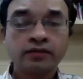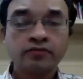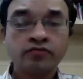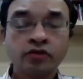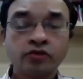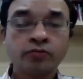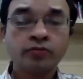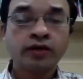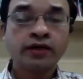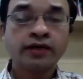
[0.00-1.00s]
followed
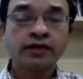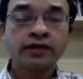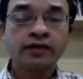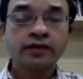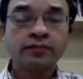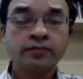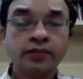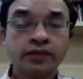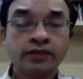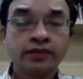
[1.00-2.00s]
by
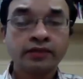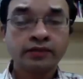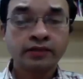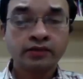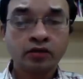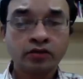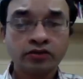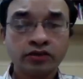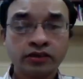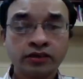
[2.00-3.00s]
big data
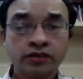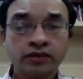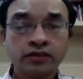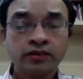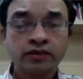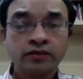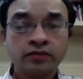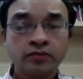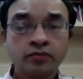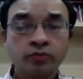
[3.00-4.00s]
technology,
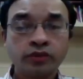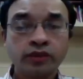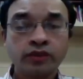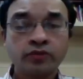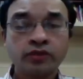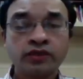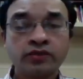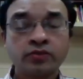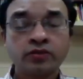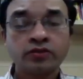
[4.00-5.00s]
where we need
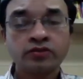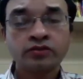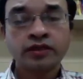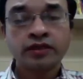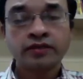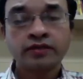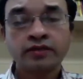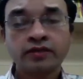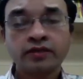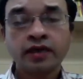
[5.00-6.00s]
to understand
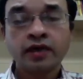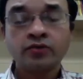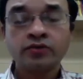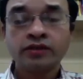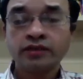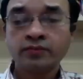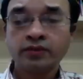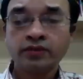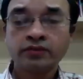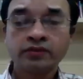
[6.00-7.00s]
how
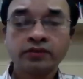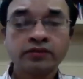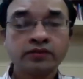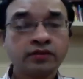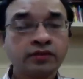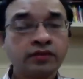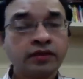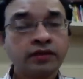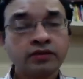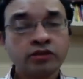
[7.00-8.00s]
databases
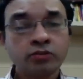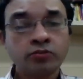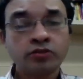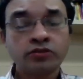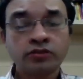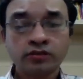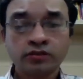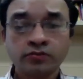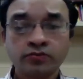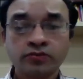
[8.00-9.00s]
and distributed
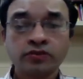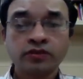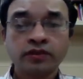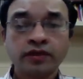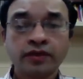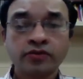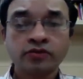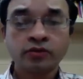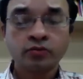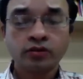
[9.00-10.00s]
systems
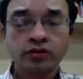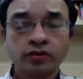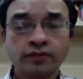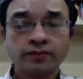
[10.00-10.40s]
actually work.